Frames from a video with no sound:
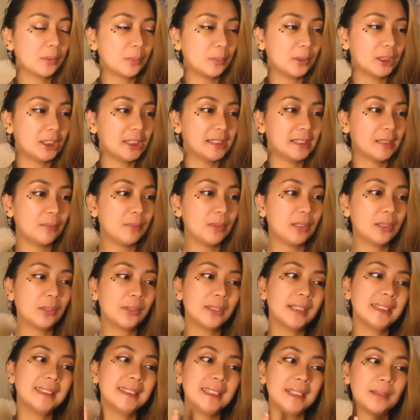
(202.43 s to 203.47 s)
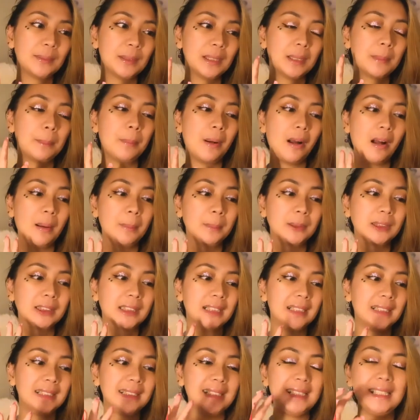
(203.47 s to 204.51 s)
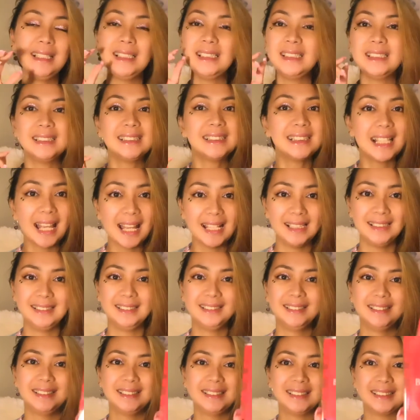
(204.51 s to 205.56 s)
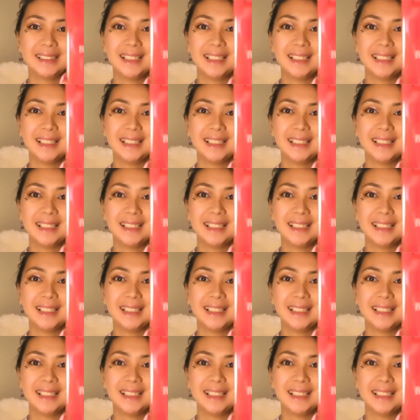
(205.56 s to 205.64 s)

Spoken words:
which is the Victoria's Secret Bombshell Intense.